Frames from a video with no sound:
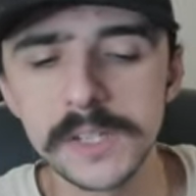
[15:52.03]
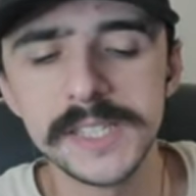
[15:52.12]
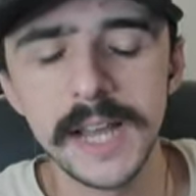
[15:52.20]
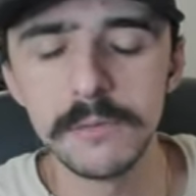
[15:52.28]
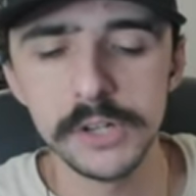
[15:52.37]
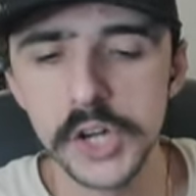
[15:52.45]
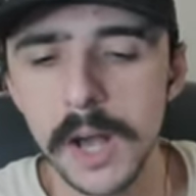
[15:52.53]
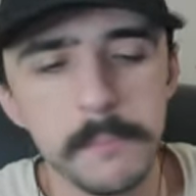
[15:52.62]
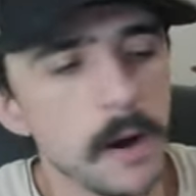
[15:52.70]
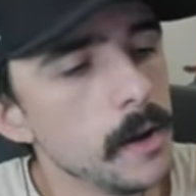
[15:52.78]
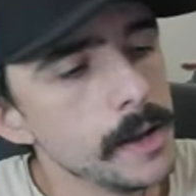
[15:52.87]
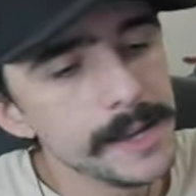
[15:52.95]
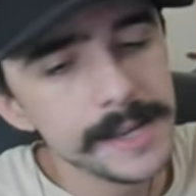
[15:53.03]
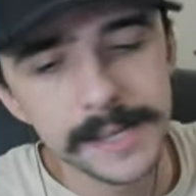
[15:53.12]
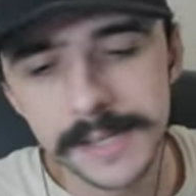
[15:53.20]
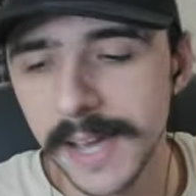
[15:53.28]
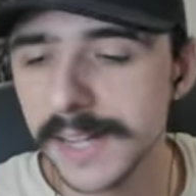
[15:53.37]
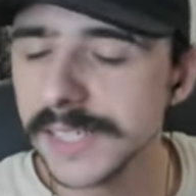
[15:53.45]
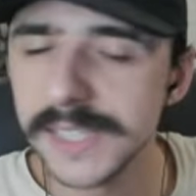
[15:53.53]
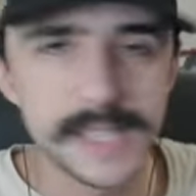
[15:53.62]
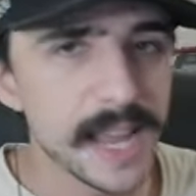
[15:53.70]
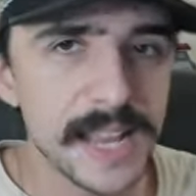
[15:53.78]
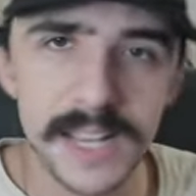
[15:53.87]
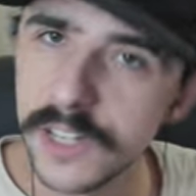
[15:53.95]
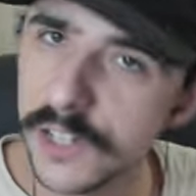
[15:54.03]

sandwich shop, bro, get a steak and